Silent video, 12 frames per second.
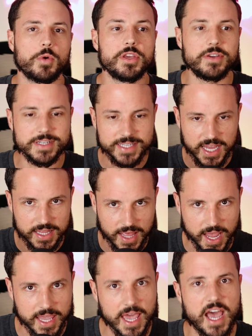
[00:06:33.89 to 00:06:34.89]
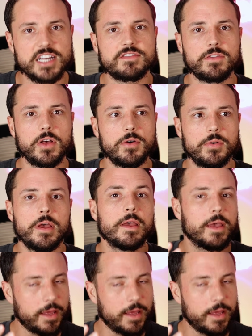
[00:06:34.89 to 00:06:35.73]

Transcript: to where you can take that cash flow